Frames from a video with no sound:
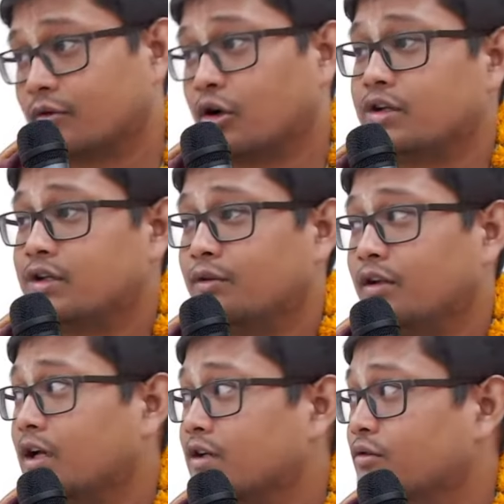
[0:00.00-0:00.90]
God is
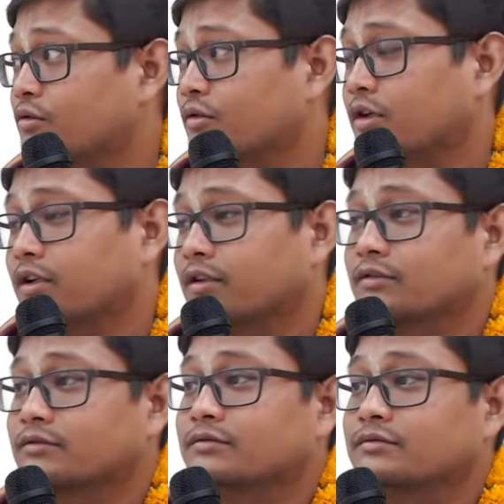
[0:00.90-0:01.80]
within us also.
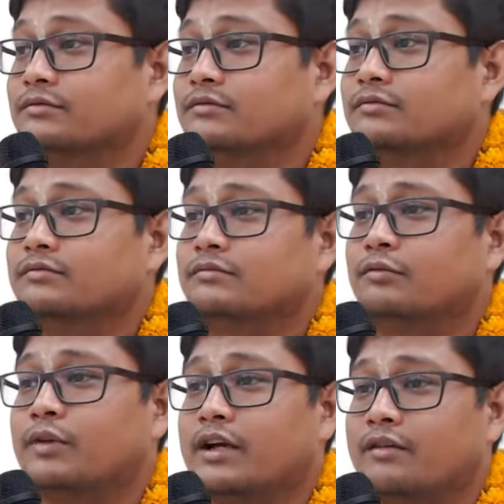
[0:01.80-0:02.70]

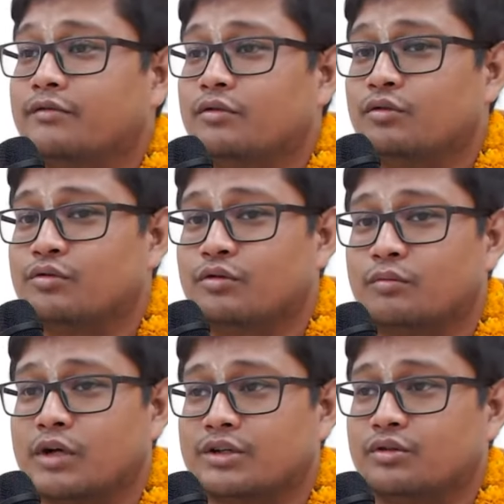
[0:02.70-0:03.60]
Why have to do
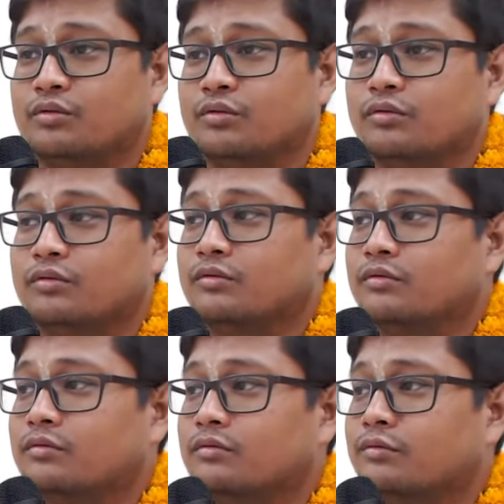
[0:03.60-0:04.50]
so much to
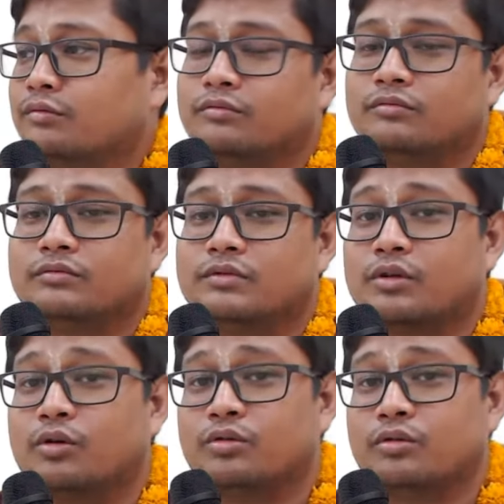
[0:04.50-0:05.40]

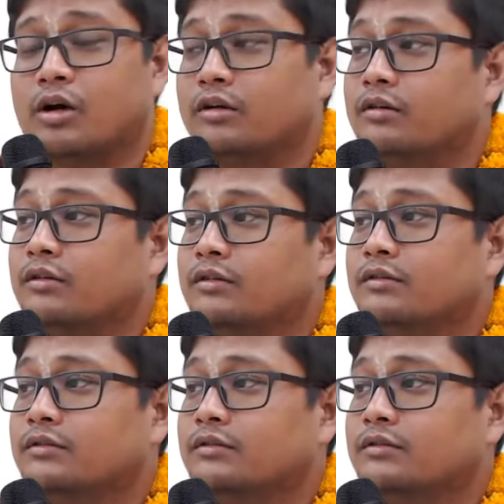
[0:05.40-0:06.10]
go to God?